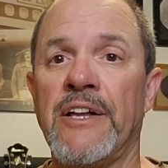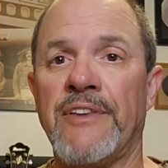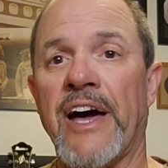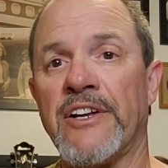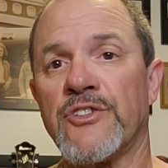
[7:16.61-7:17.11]

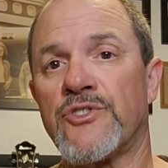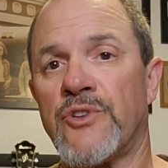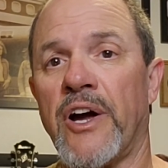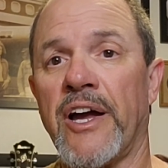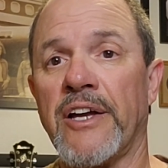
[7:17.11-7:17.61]
that is
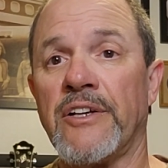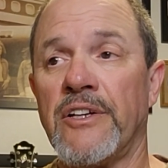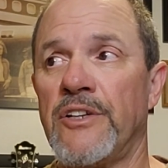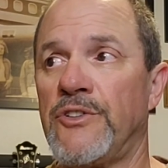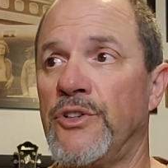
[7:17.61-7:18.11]
trying
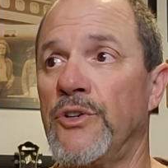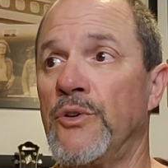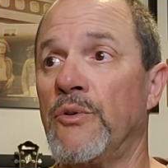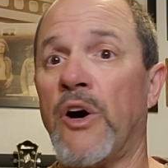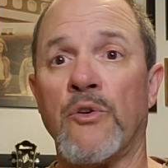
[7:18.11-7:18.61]
to